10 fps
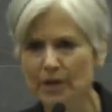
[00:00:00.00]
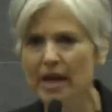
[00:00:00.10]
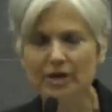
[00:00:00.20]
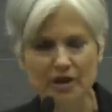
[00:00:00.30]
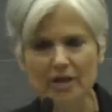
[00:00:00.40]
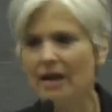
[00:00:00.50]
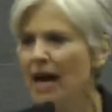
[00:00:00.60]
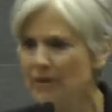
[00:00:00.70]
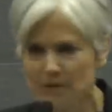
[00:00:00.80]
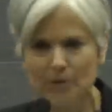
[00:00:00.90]
creation,
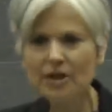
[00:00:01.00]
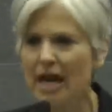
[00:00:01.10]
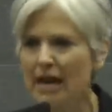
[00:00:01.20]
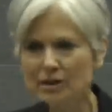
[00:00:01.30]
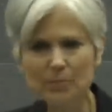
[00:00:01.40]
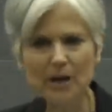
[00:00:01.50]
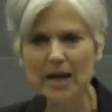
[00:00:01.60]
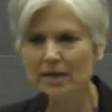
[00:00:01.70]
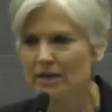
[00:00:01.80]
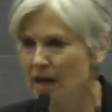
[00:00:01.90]
not through tax
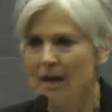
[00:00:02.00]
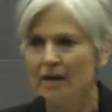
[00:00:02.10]
breaks,